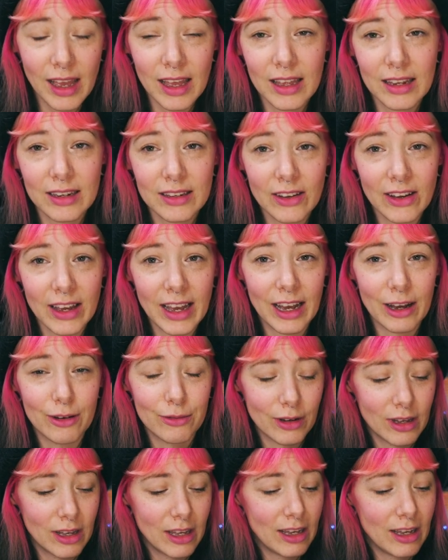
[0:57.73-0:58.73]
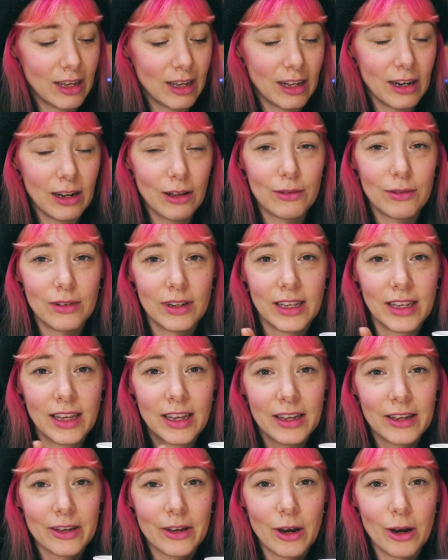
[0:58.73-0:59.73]
and I have a
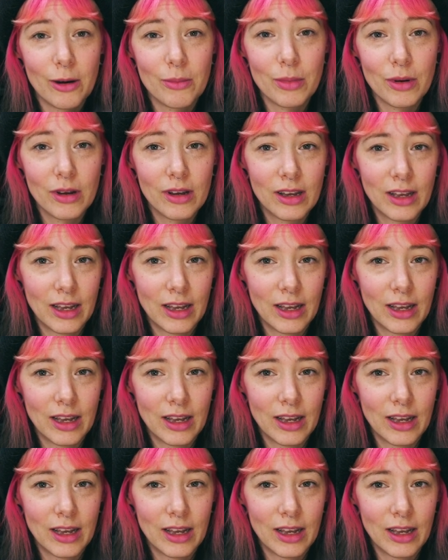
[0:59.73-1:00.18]
lovely cup.